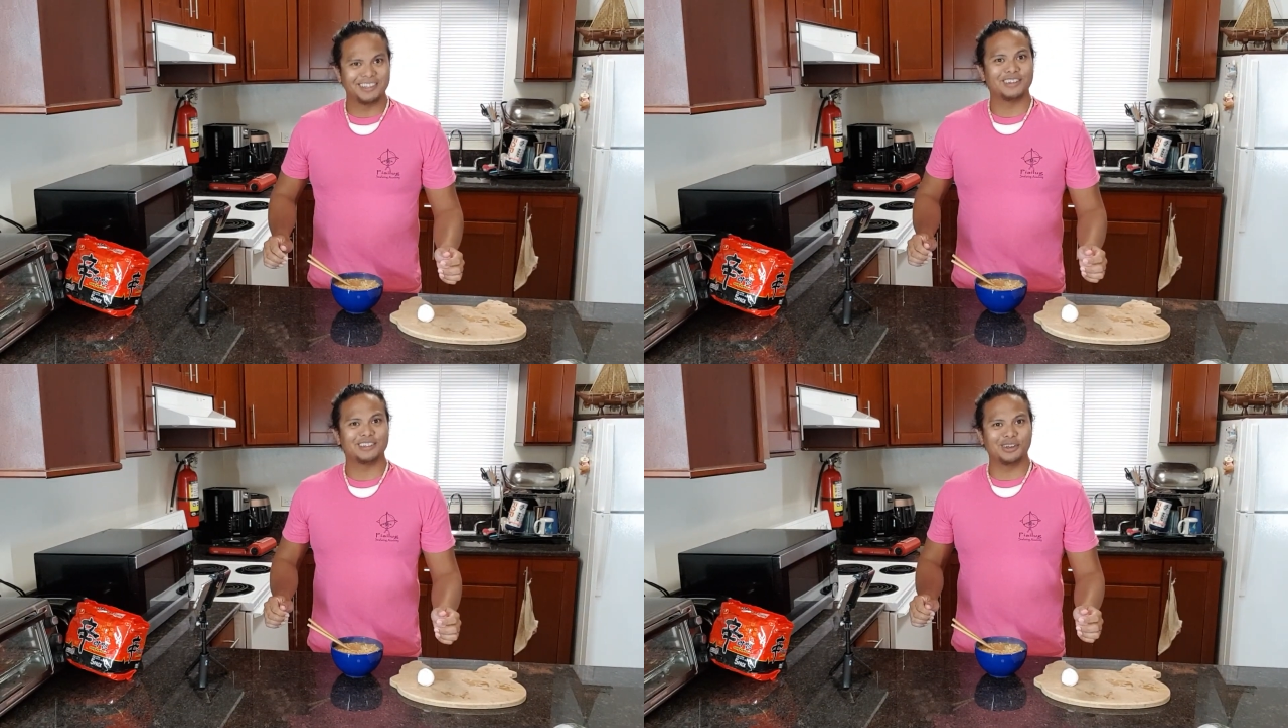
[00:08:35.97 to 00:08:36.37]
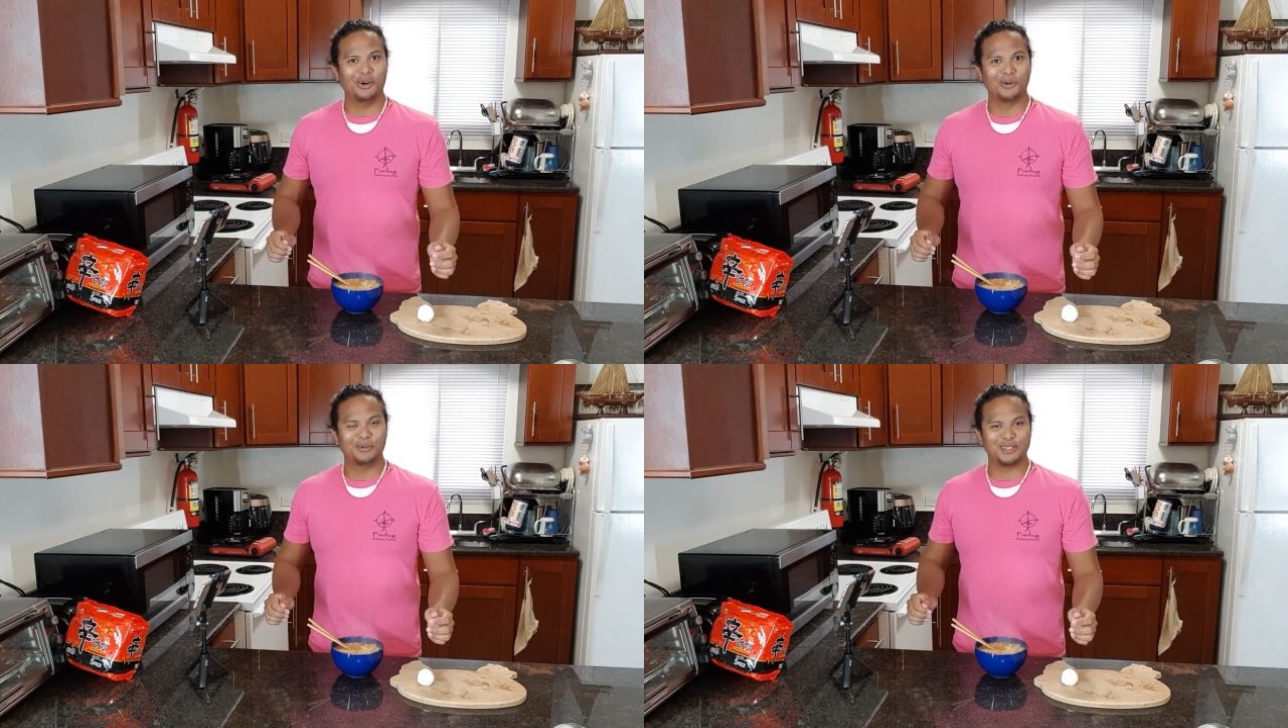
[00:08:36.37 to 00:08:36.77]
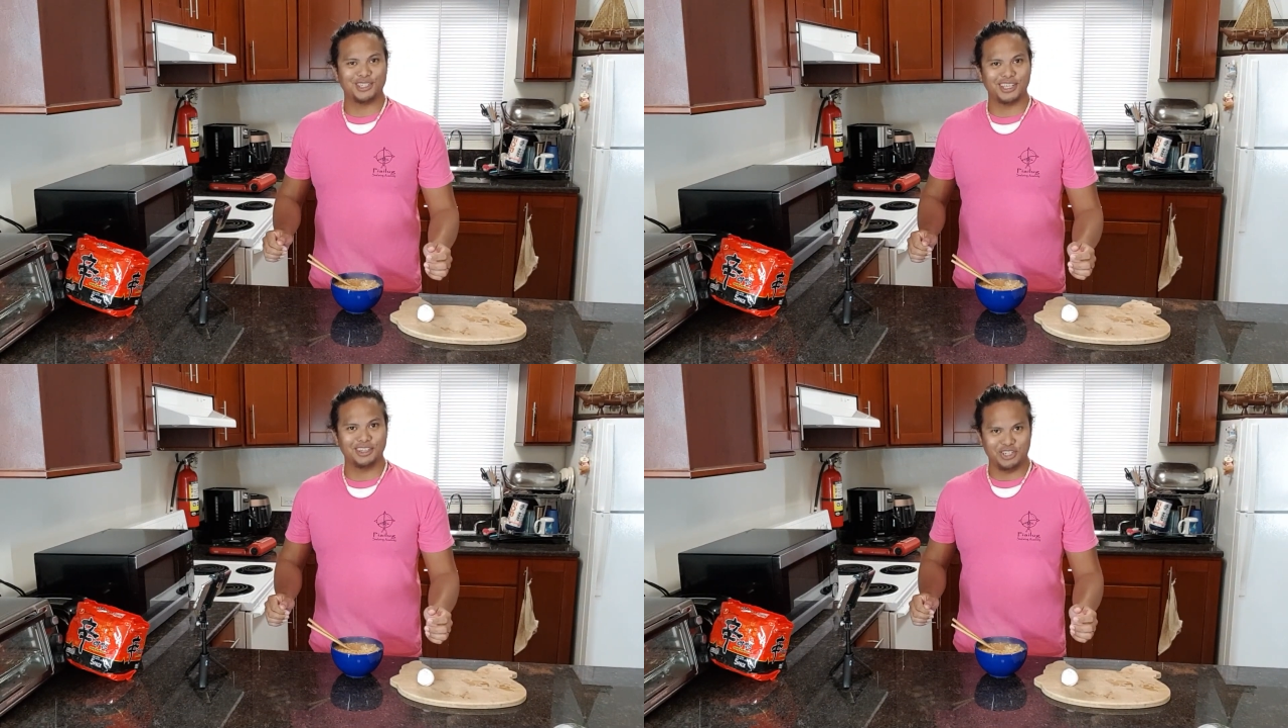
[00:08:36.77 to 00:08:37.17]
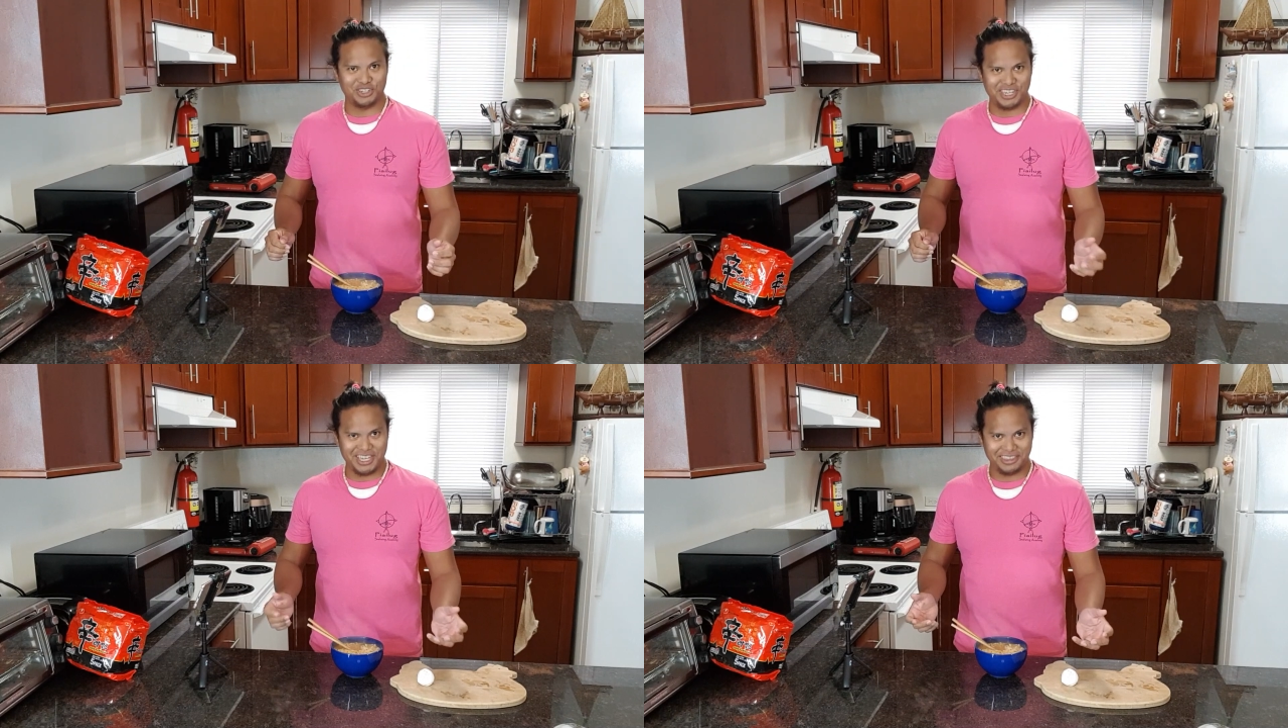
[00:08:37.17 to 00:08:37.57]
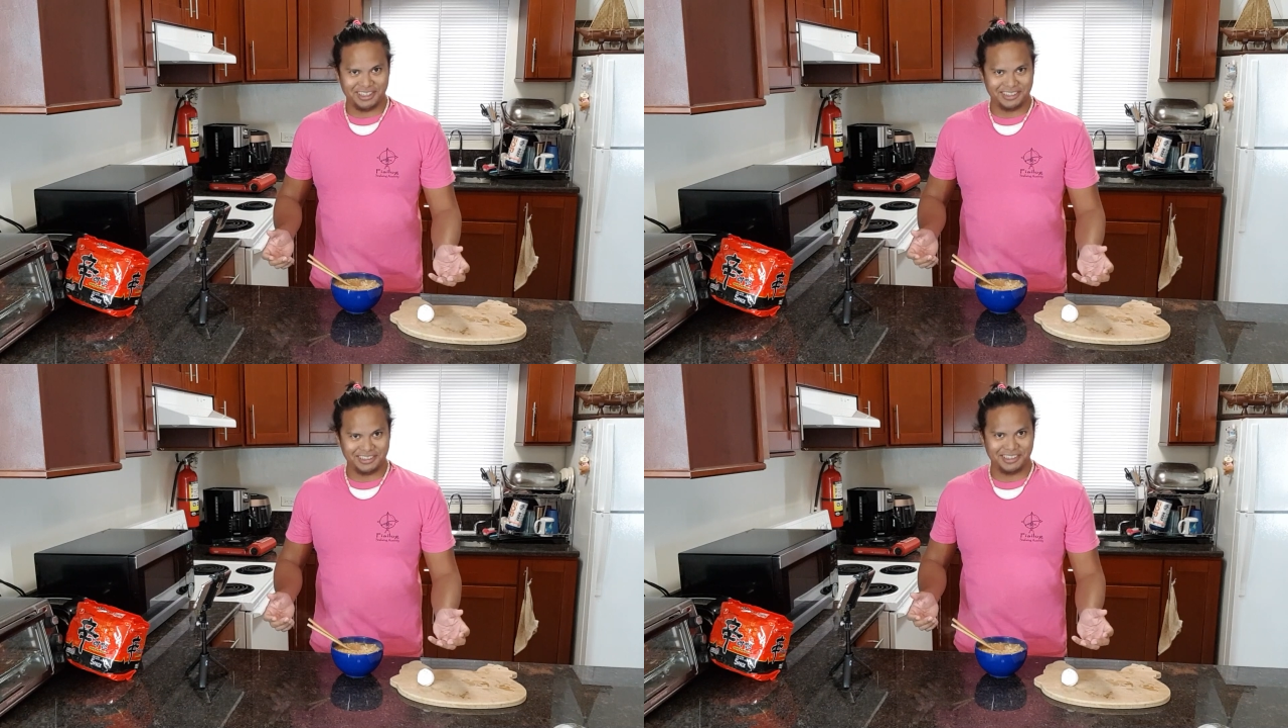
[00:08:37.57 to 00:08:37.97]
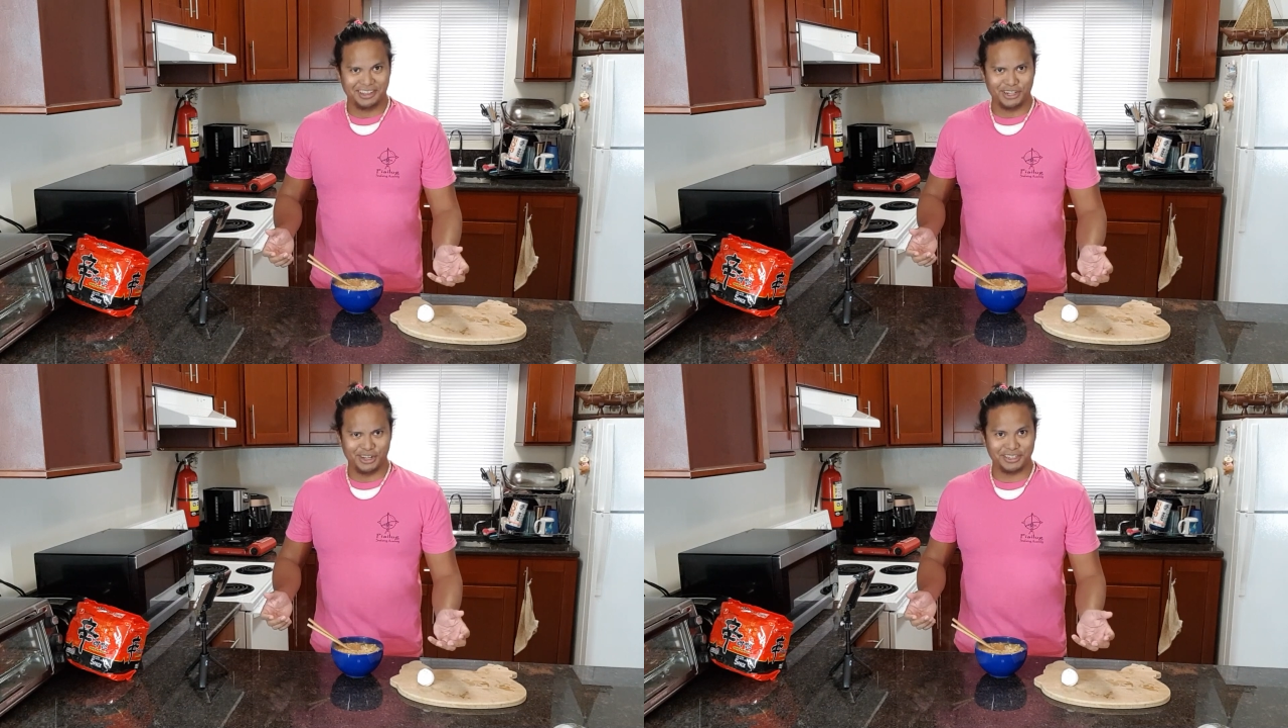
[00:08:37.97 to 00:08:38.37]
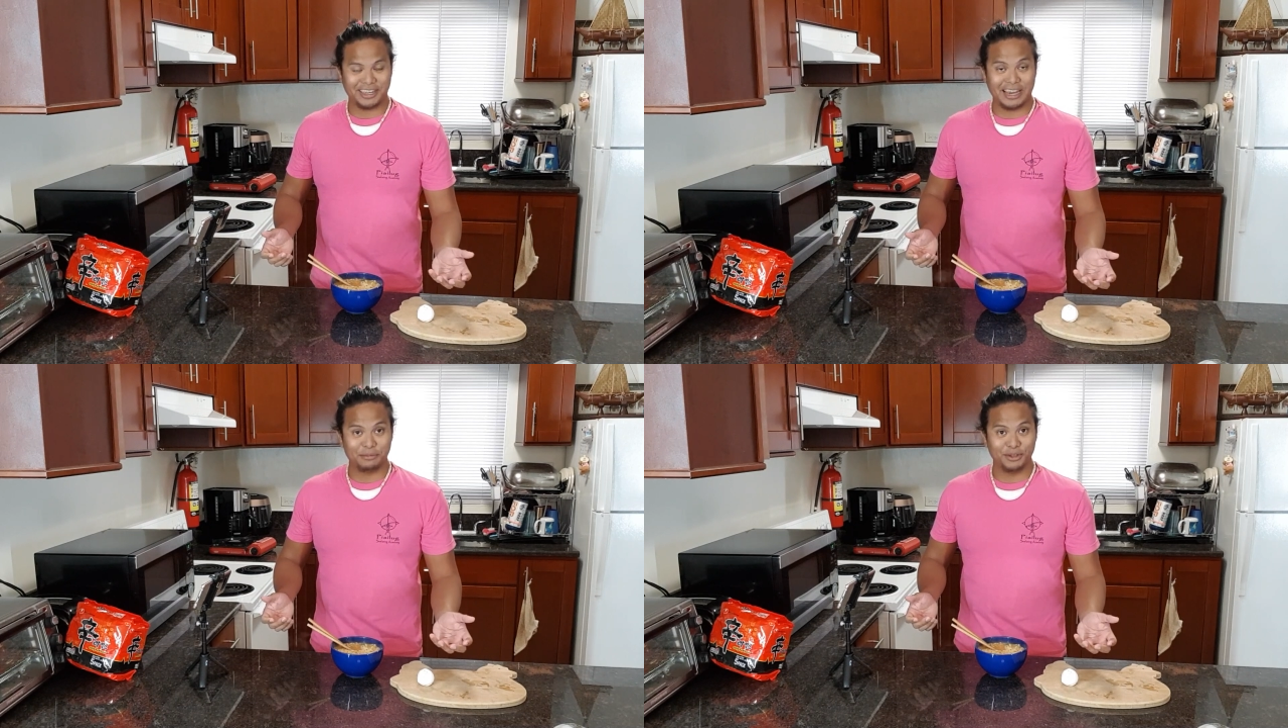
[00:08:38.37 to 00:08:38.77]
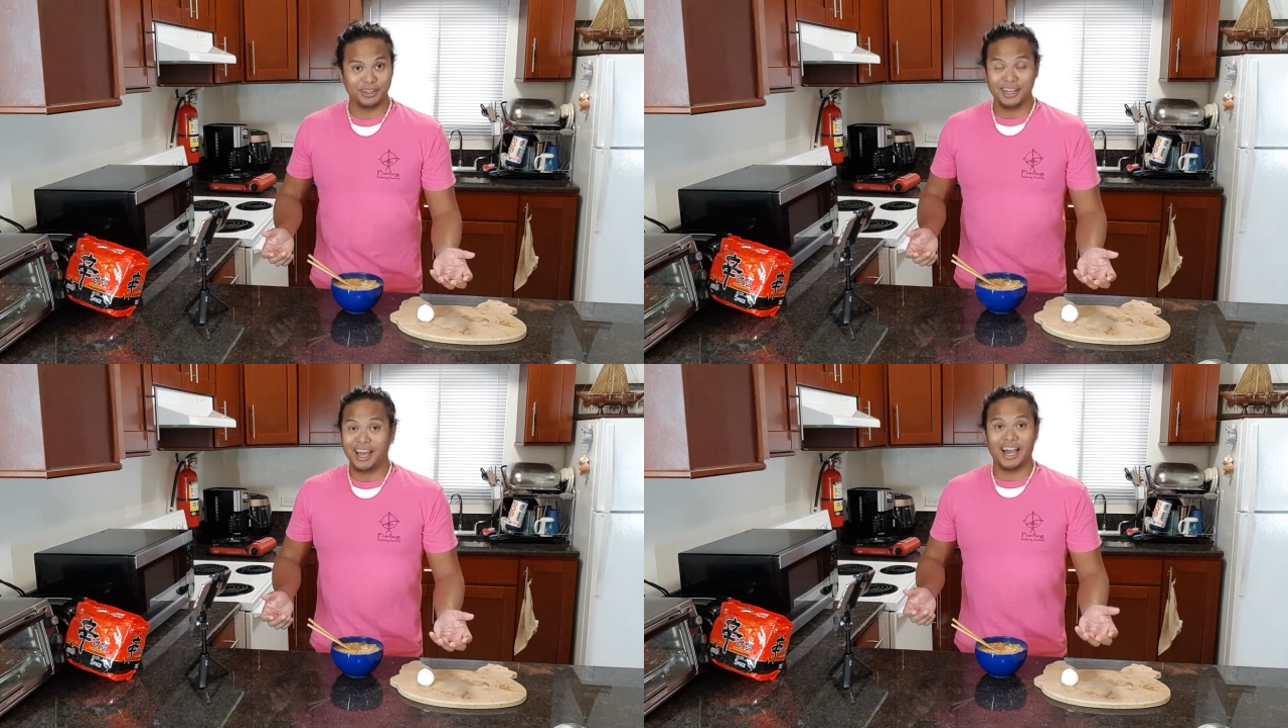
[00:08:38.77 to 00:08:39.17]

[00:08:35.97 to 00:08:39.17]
so she says I should eat this on camera.